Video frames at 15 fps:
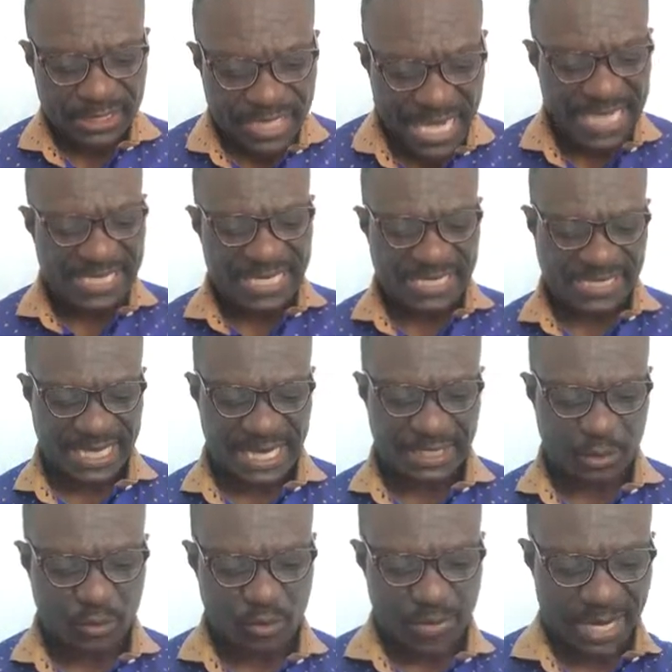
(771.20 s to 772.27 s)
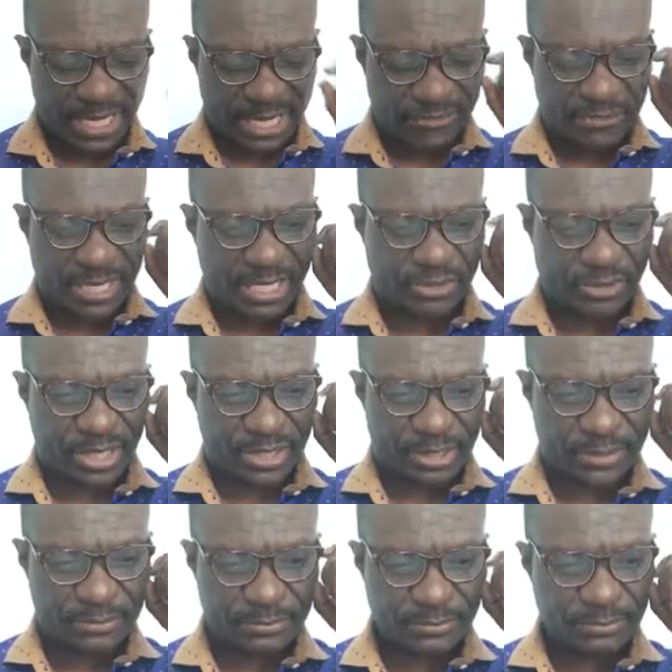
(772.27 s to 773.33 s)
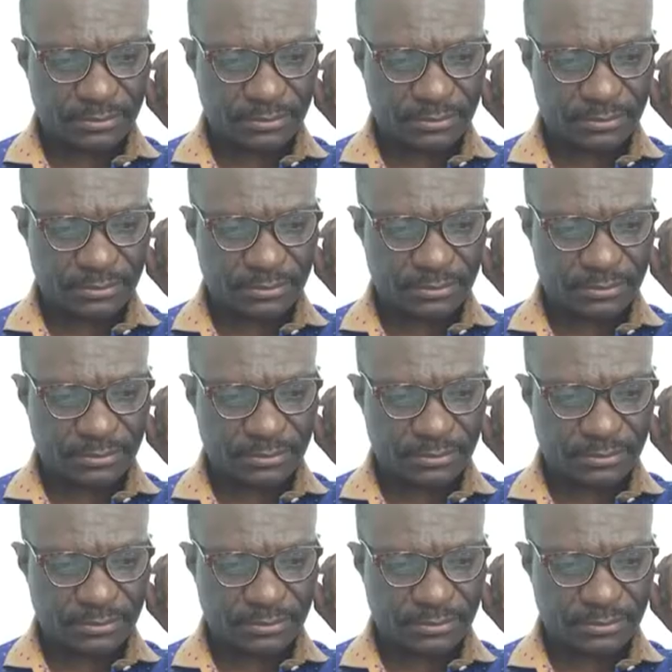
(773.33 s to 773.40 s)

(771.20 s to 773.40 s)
Jesus told the woman, give me a drink.